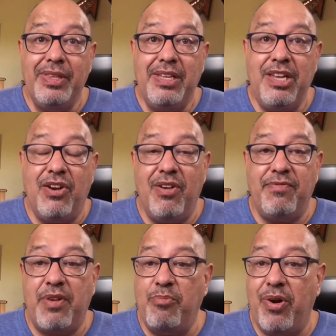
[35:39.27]
You know,
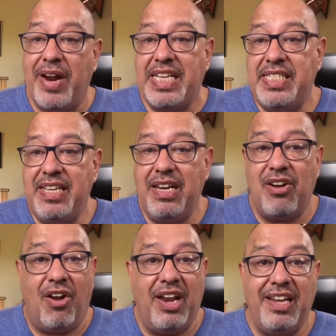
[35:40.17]
from where I sit,
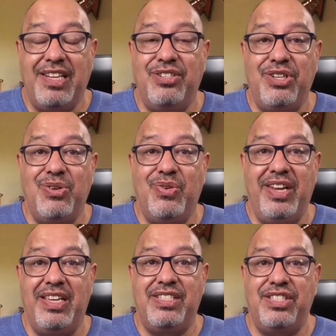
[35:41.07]
all I can do
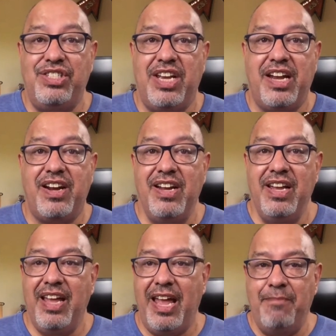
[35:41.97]
is share
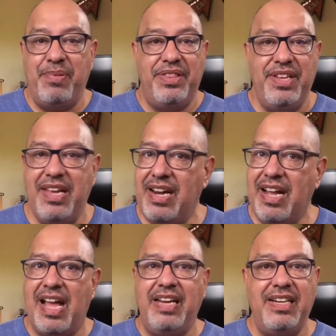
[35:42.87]
empathy and
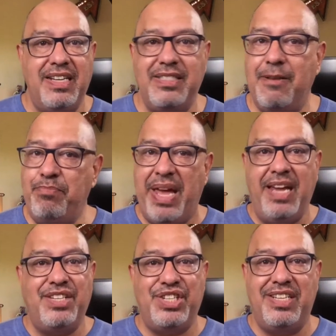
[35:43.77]
kindness and
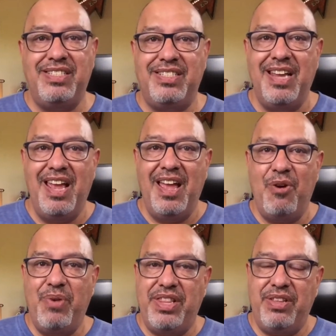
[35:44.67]
patience
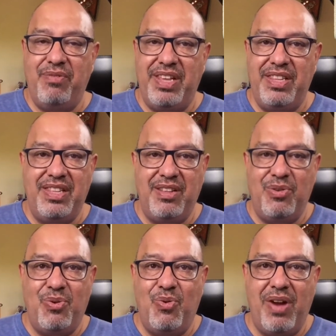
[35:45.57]
with
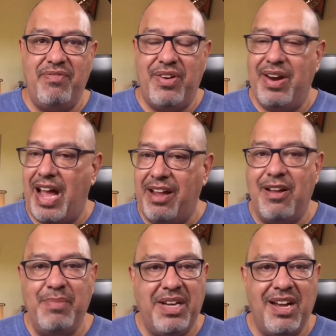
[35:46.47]
whoever I
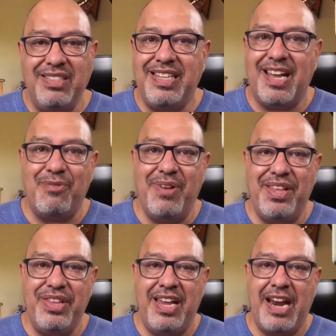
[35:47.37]
come in contact
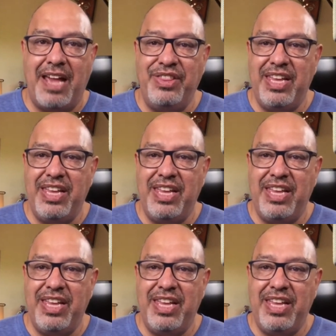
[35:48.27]
with. And I